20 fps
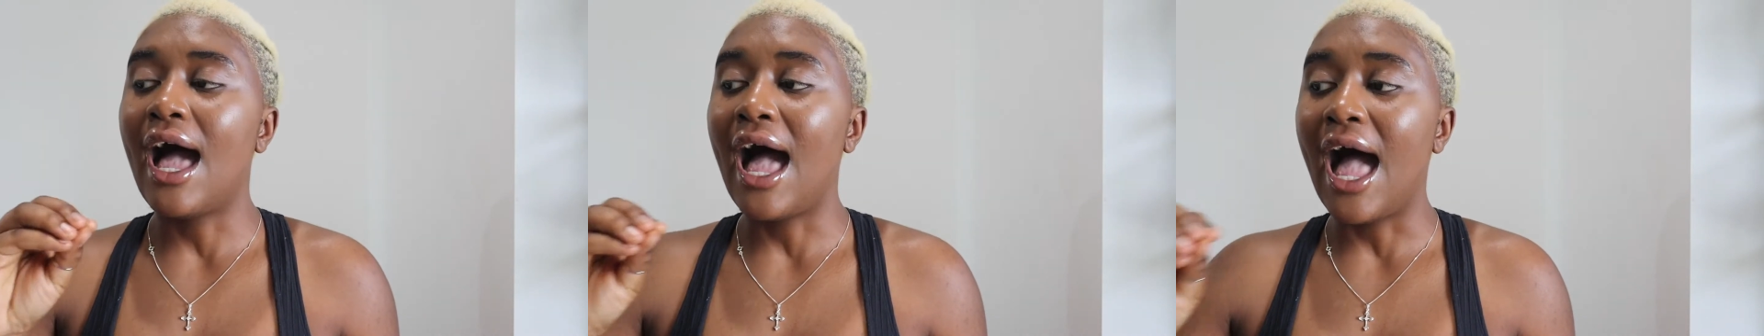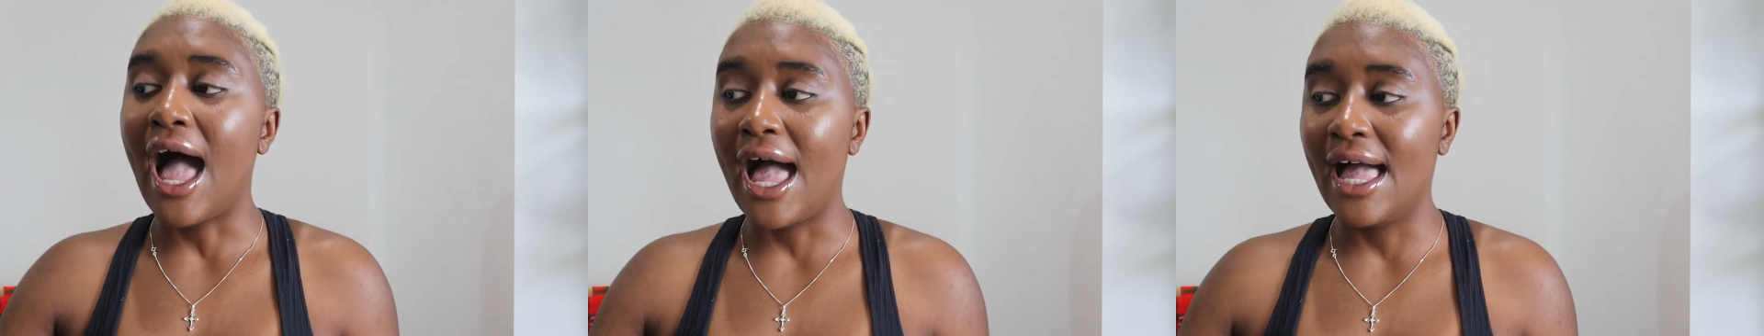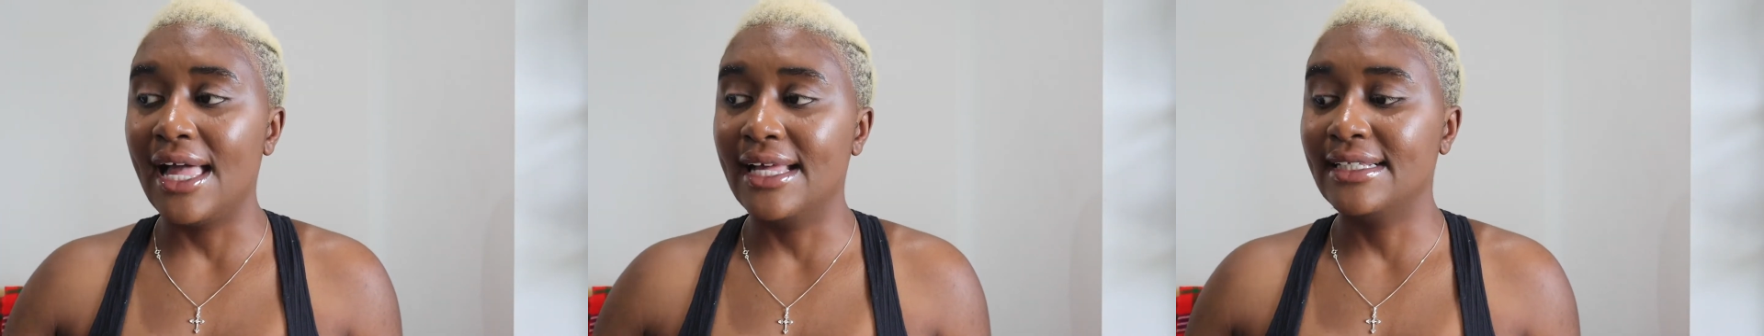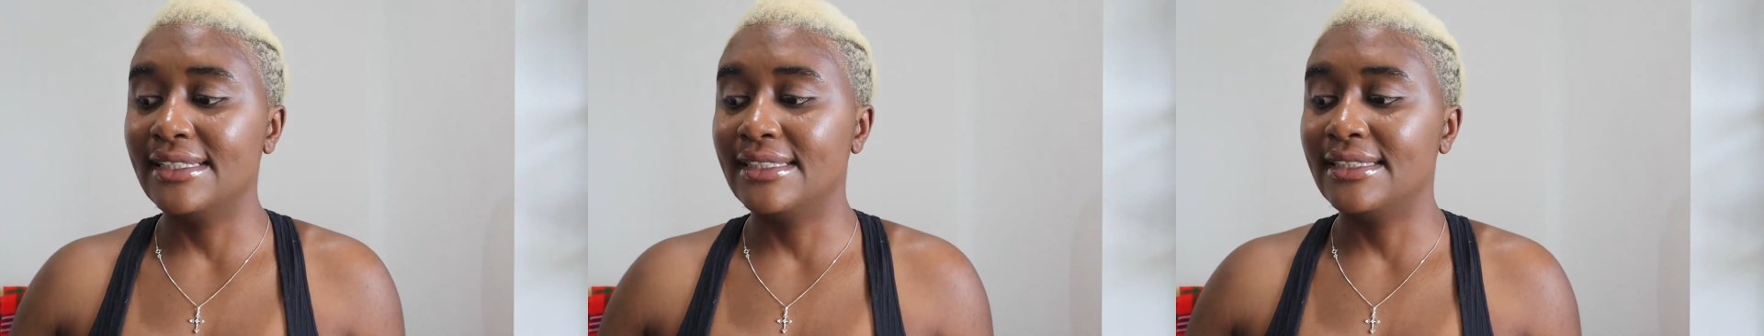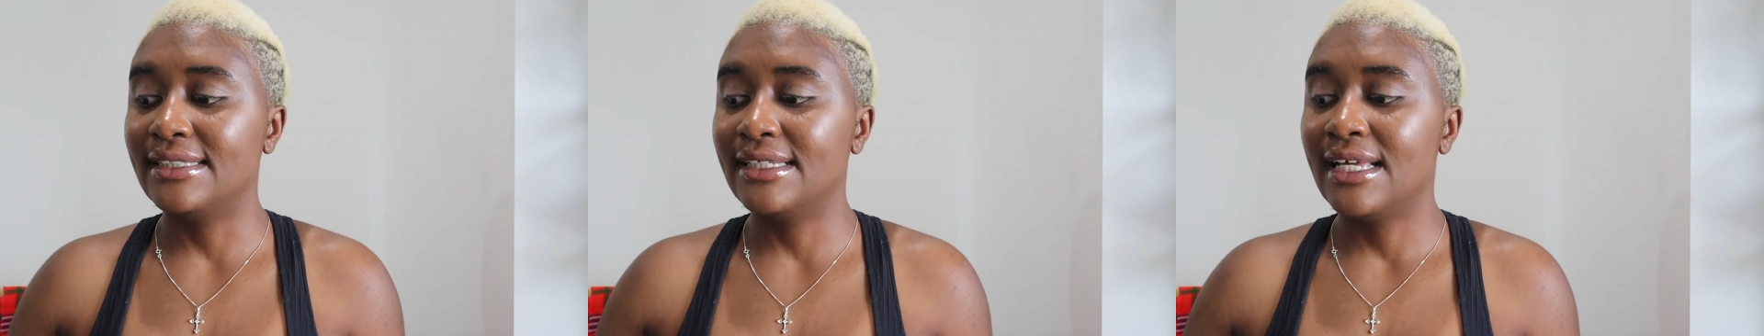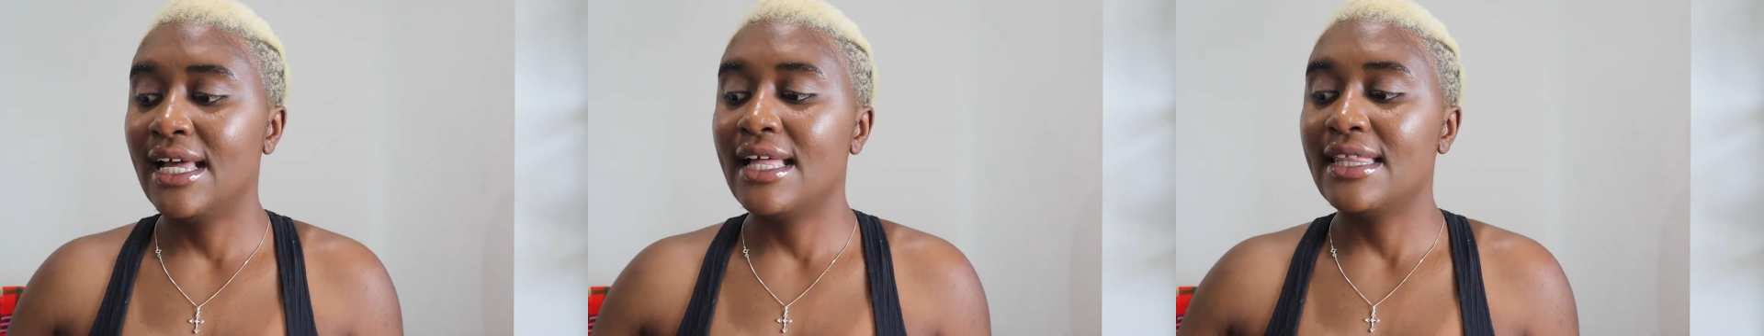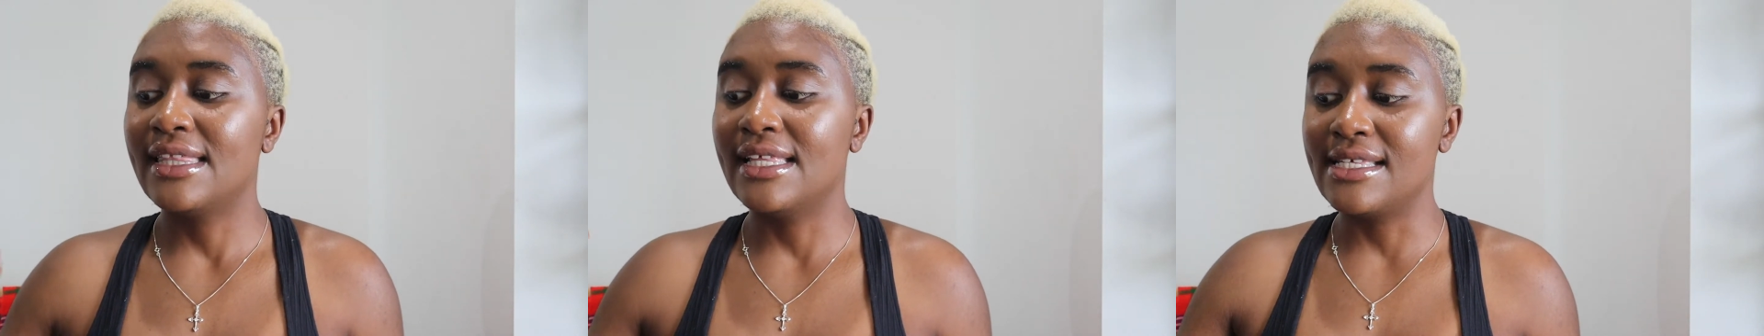as
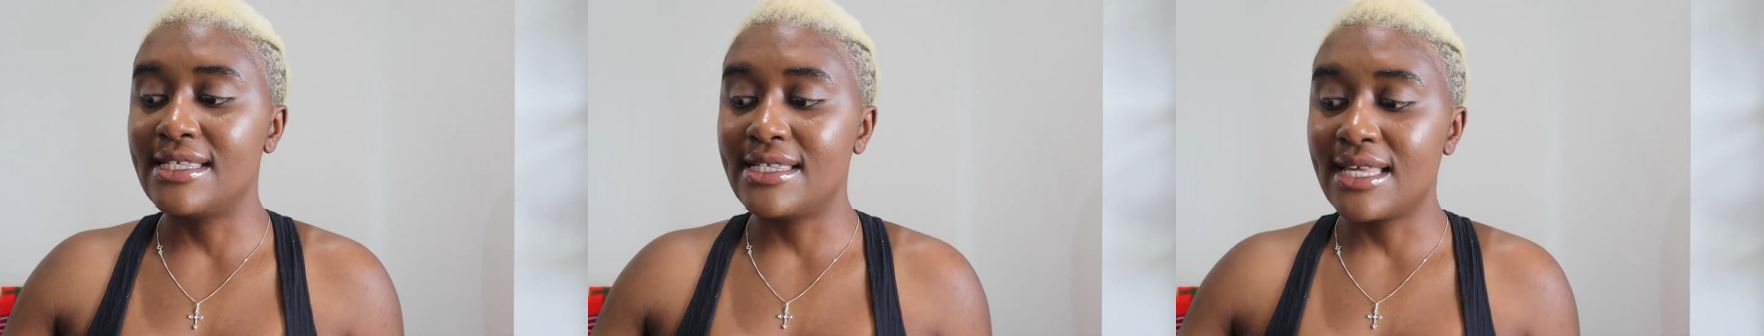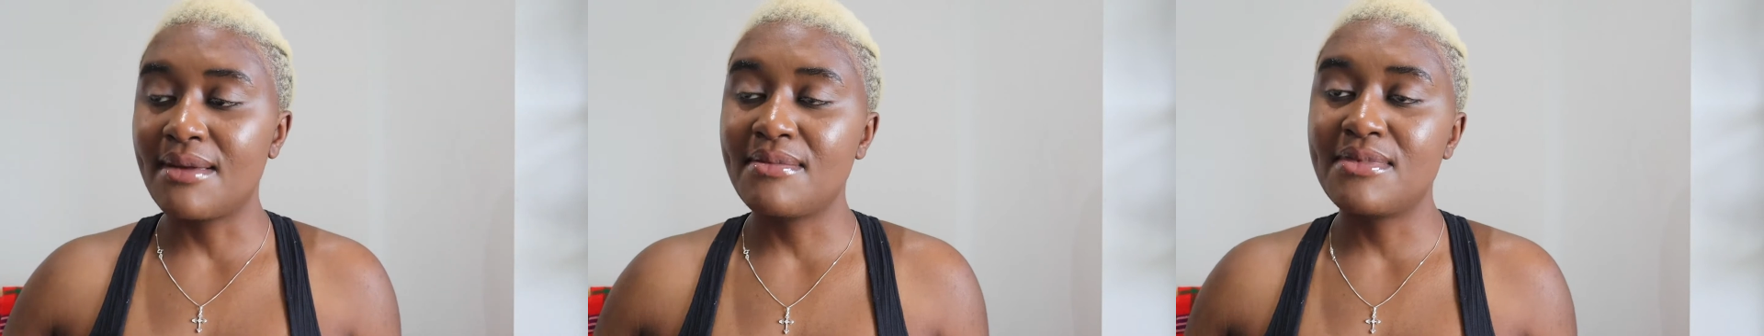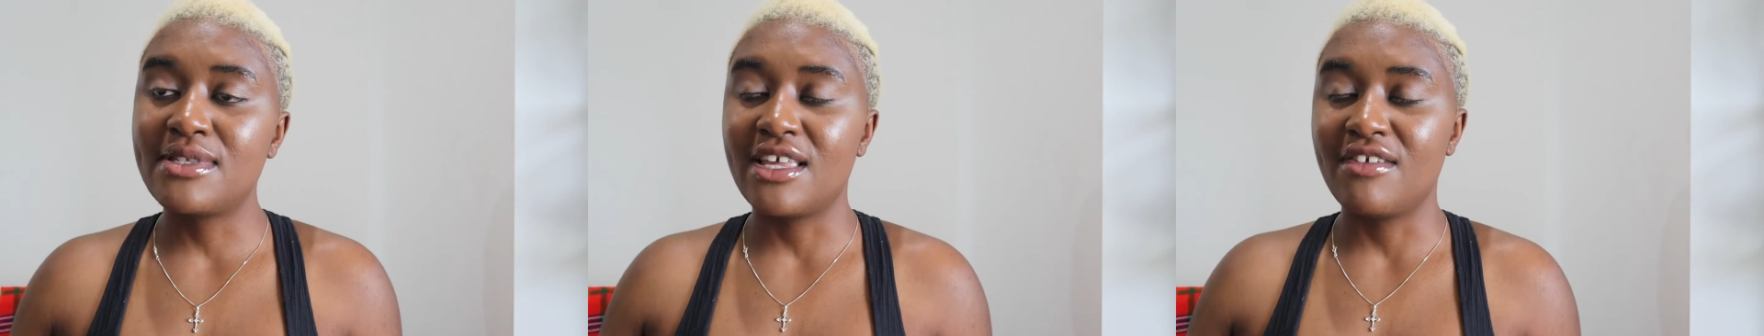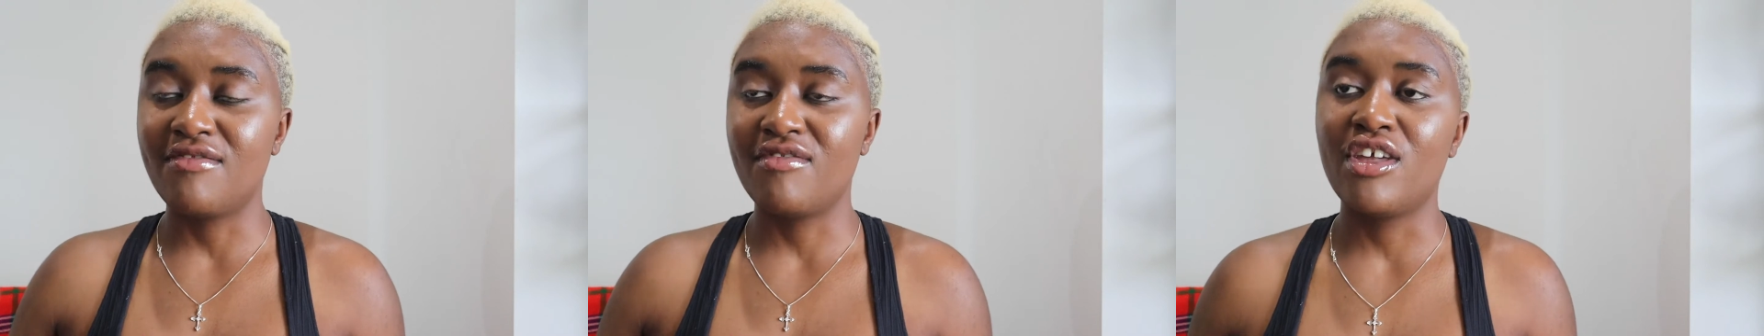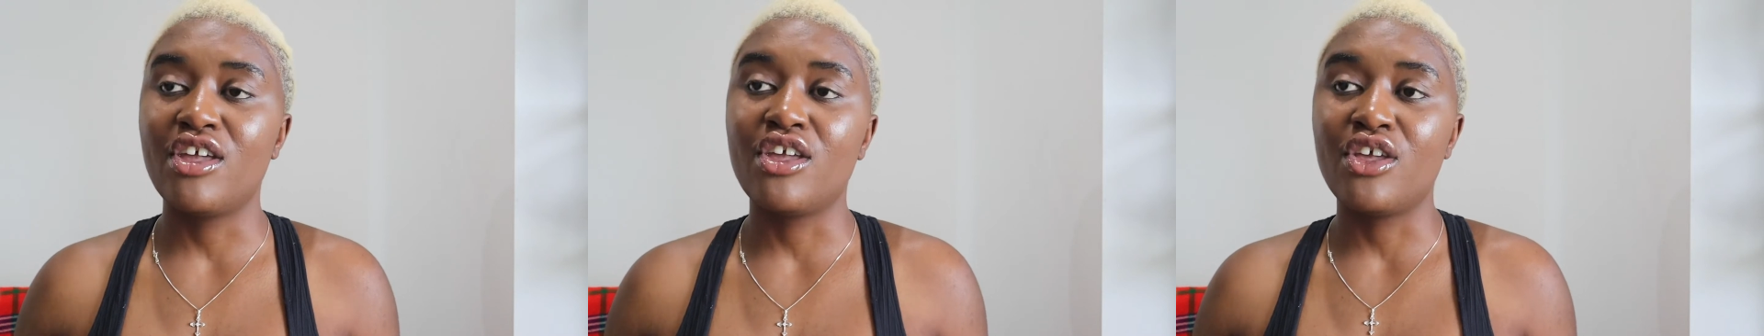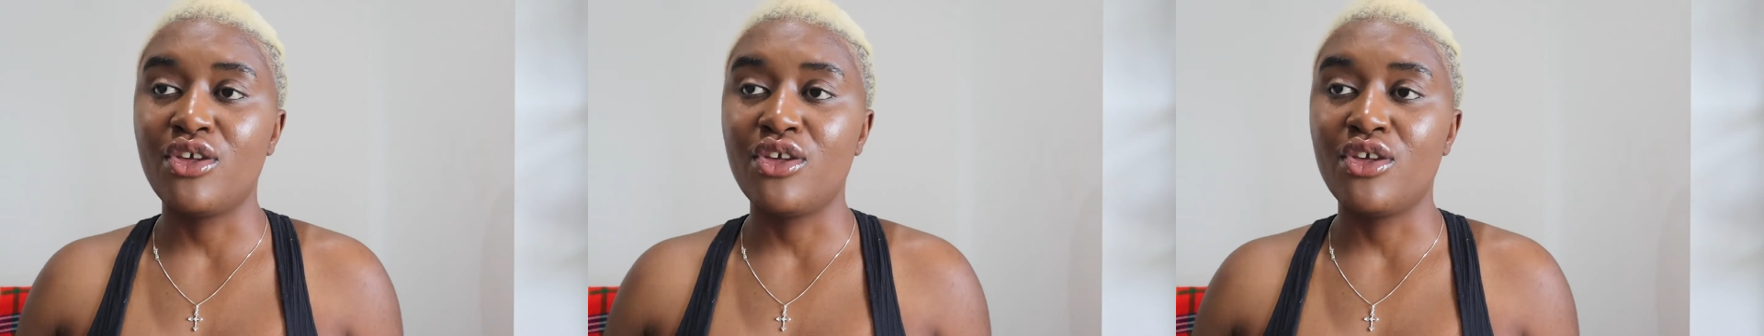the same CV